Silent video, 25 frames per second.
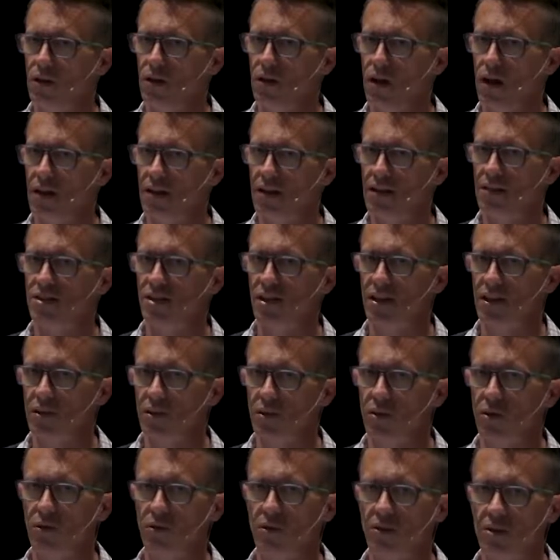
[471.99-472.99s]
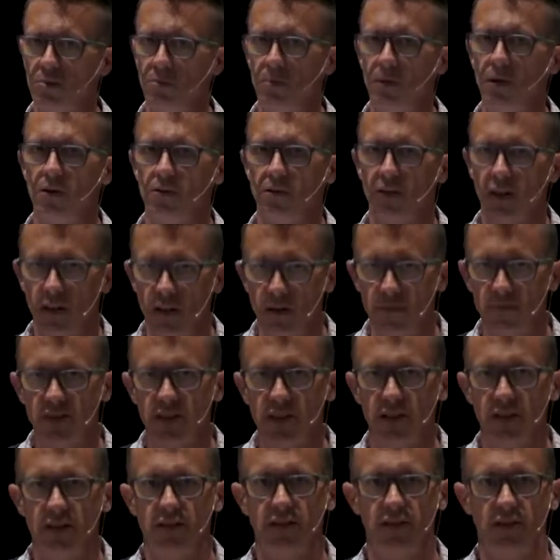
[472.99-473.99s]
and it's like the Holy Spirit comes
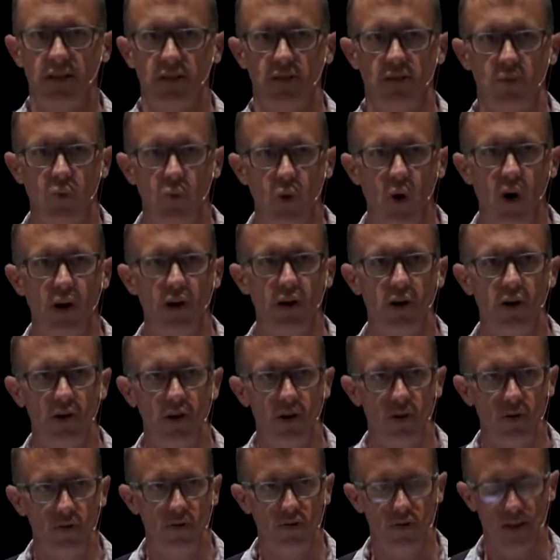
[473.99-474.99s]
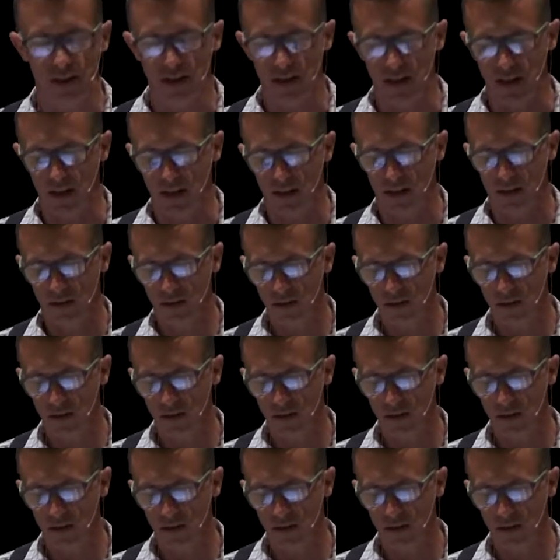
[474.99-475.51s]
in and says, What are you thinking?